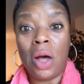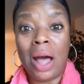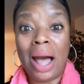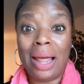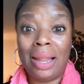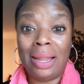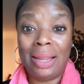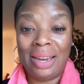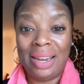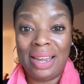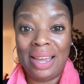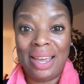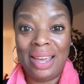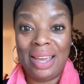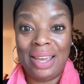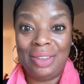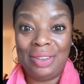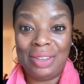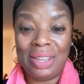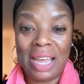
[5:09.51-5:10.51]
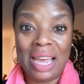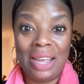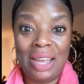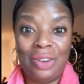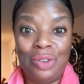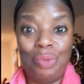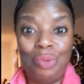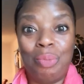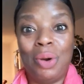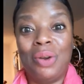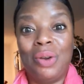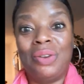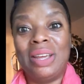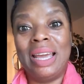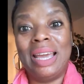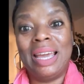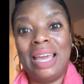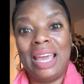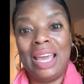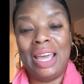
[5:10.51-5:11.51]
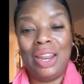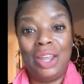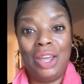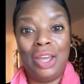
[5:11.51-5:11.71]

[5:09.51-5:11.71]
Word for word: holidays and to partake in